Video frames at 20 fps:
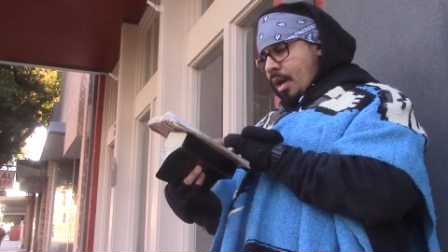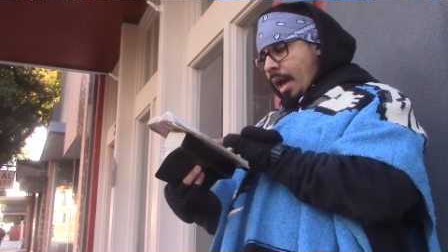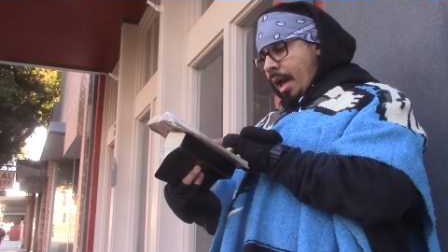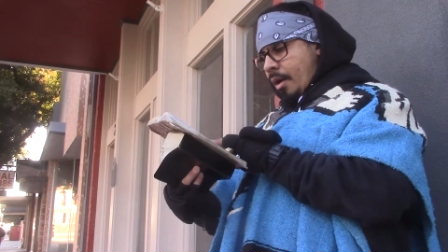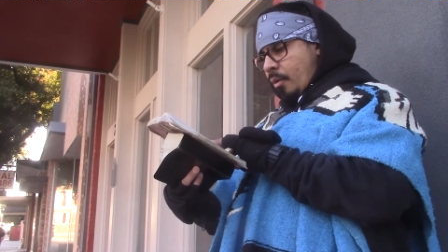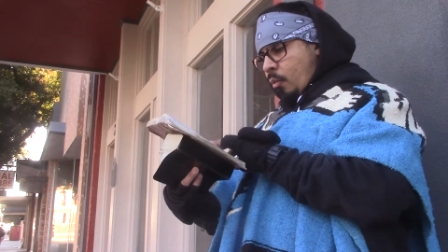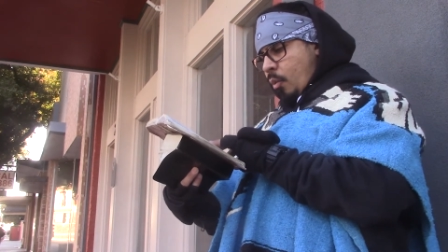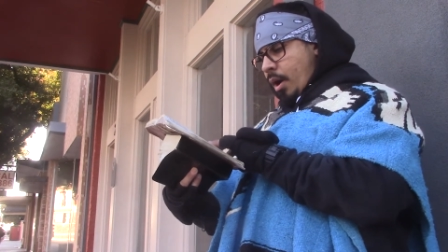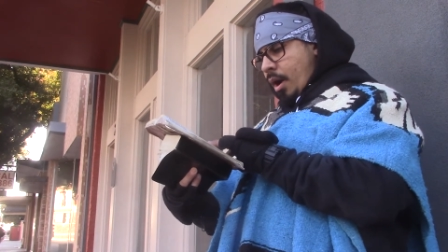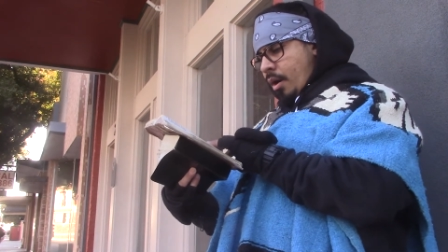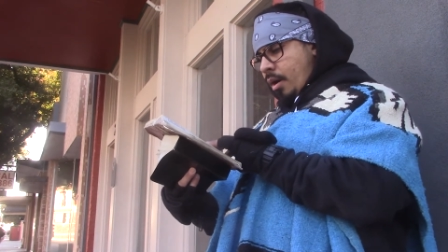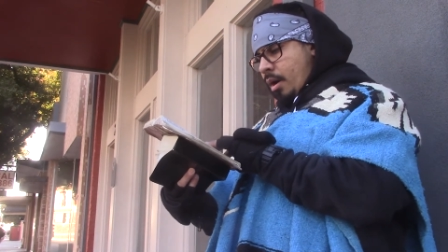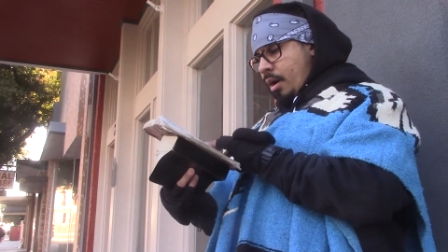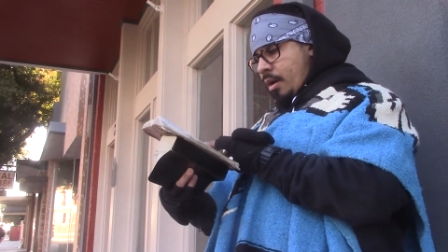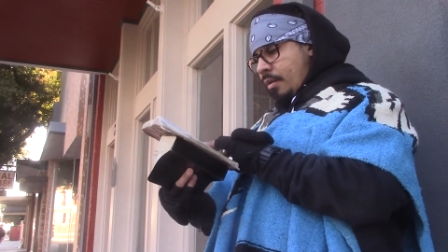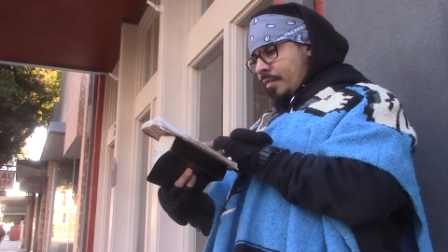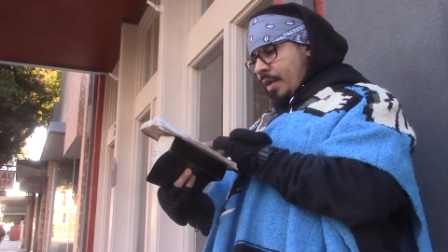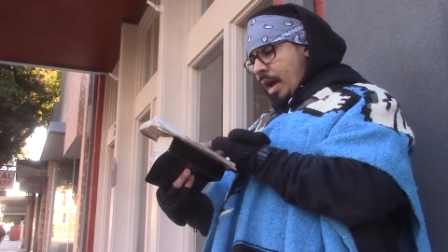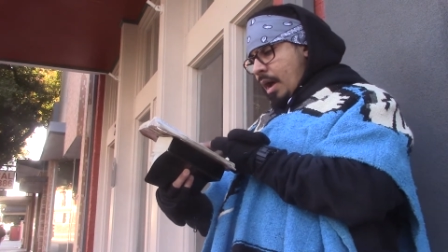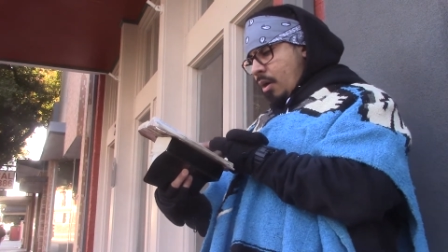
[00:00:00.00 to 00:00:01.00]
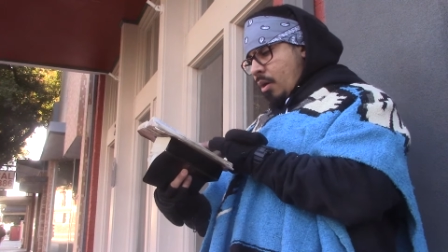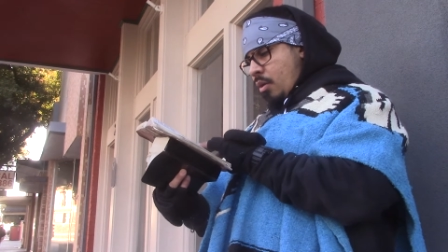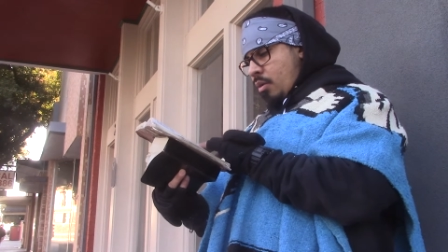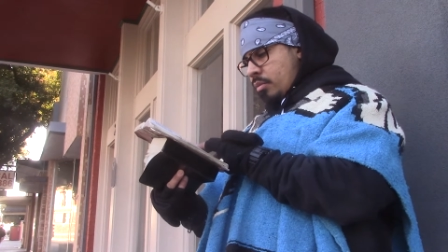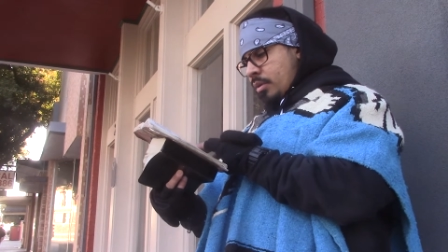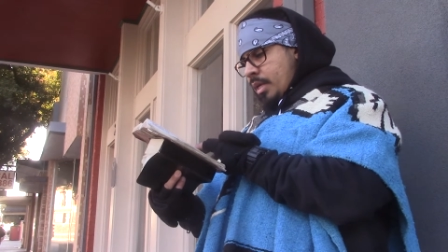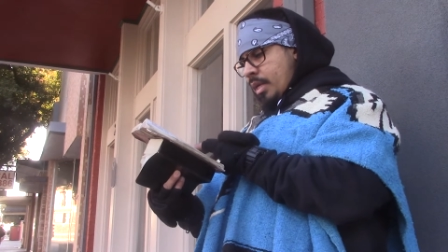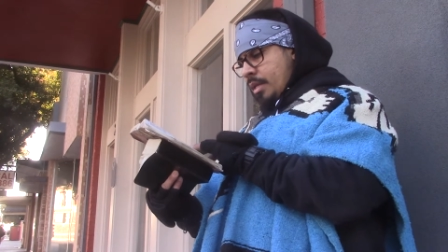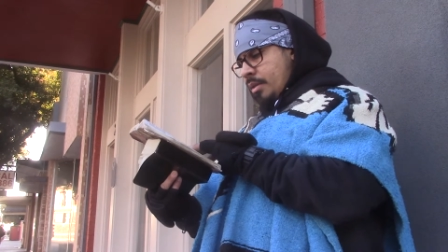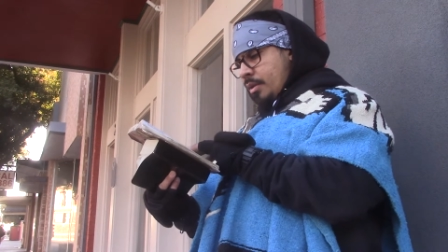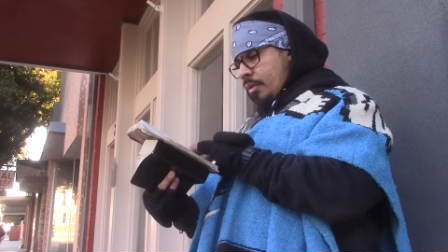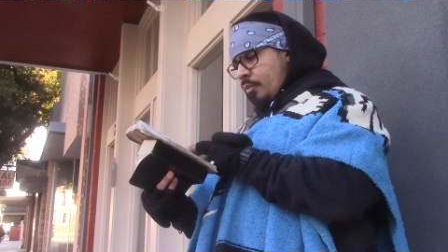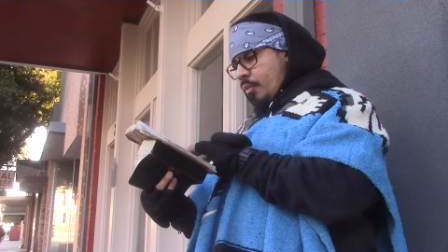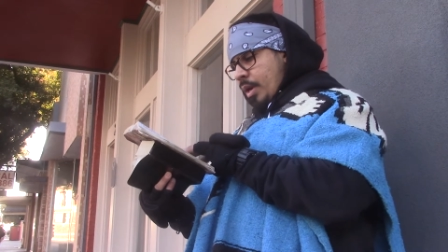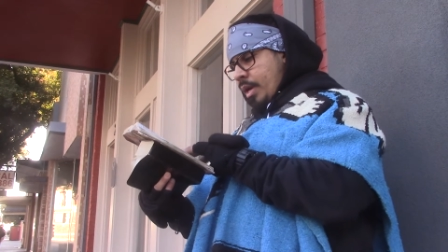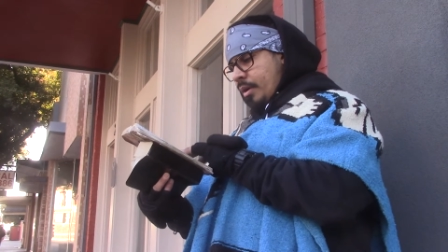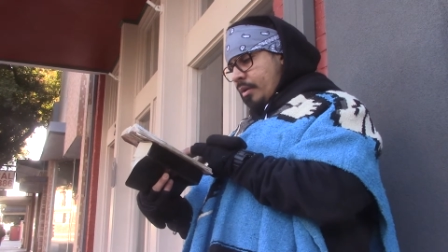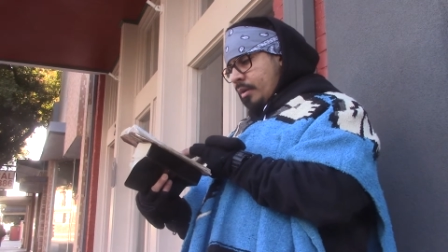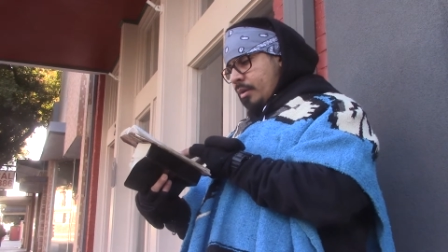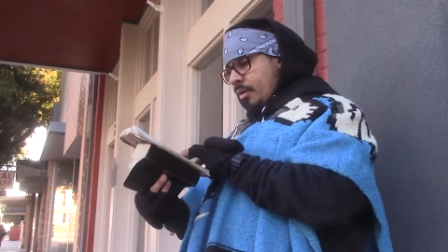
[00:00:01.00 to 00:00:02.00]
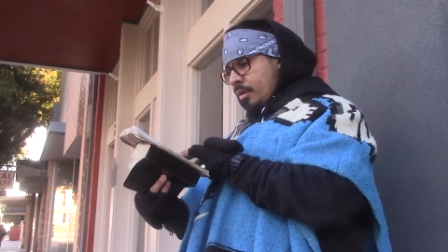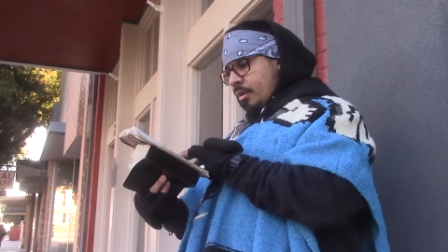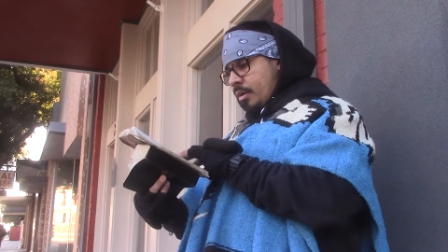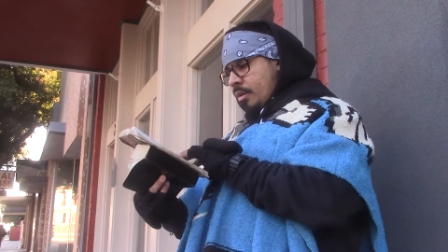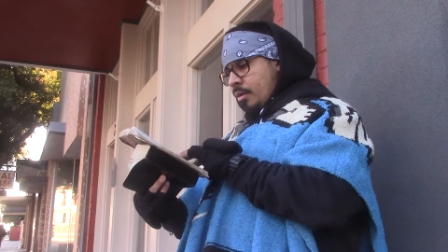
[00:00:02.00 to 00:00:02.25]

and whereof not only the reader